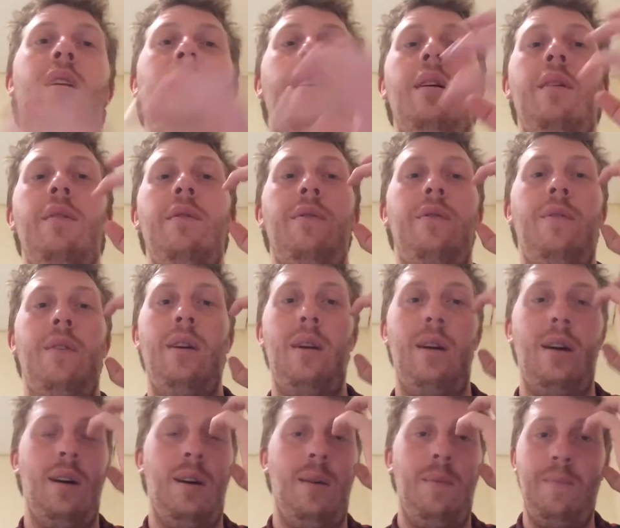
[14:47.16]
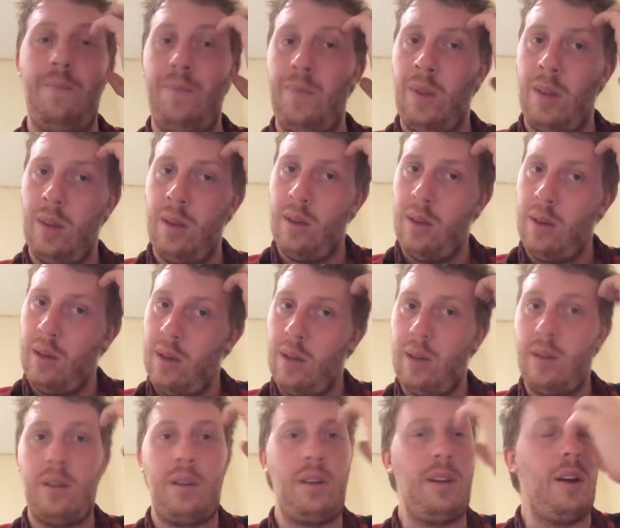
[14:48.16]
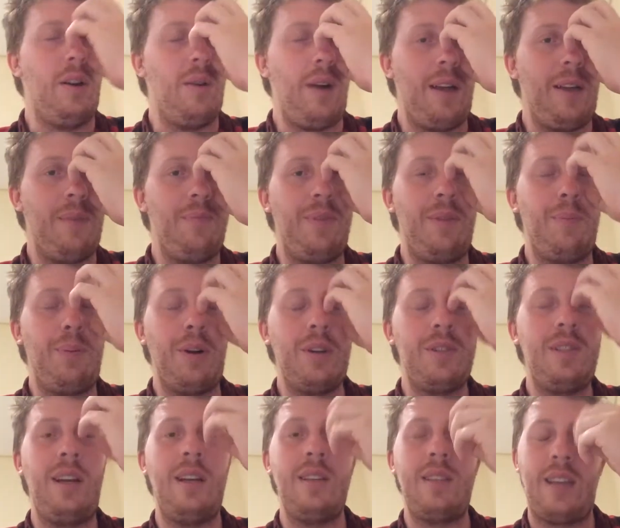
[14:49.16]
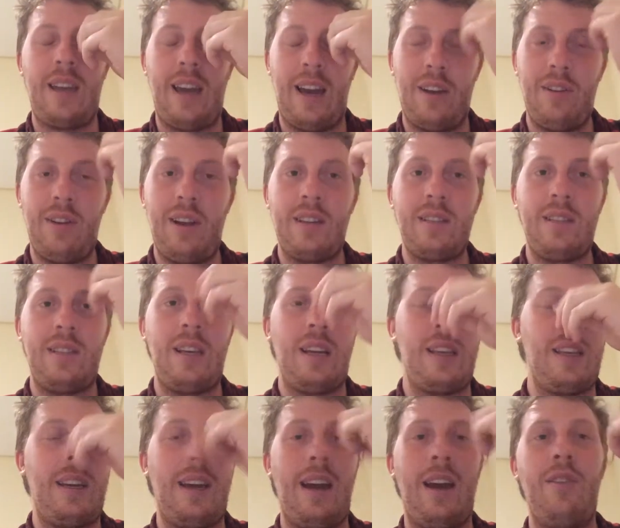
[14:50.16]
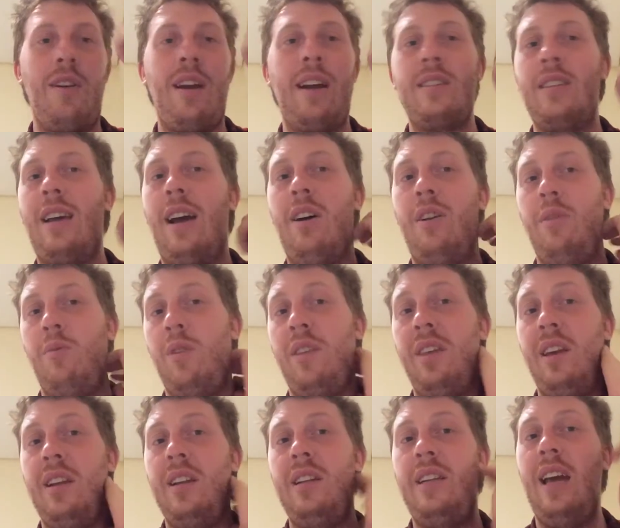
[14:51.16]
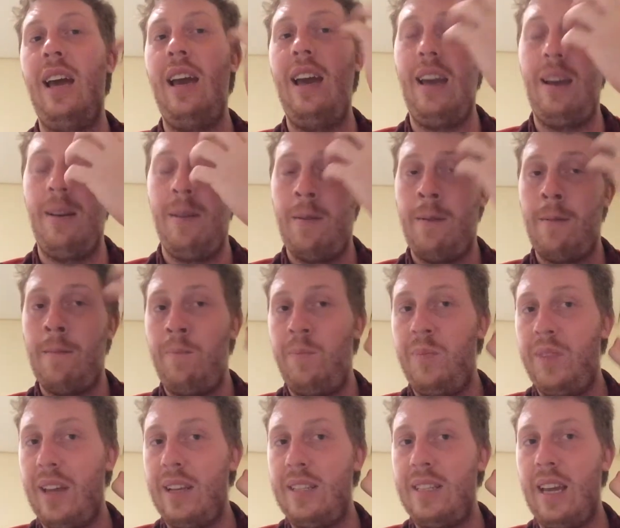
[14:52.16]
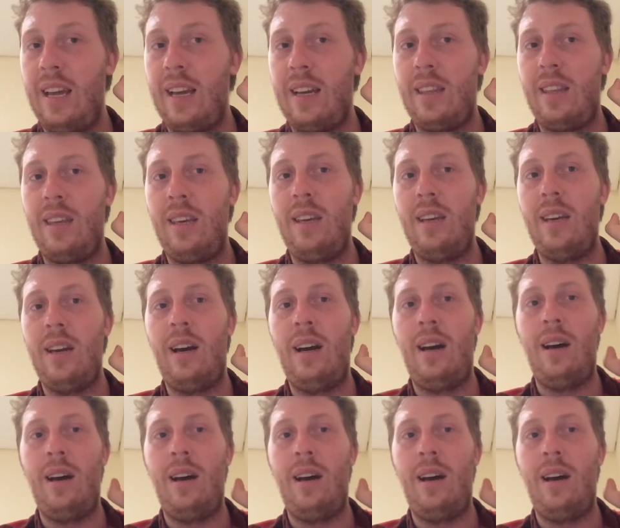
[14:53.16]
of the person has a cataract, to take the cataracts out within a day. They take the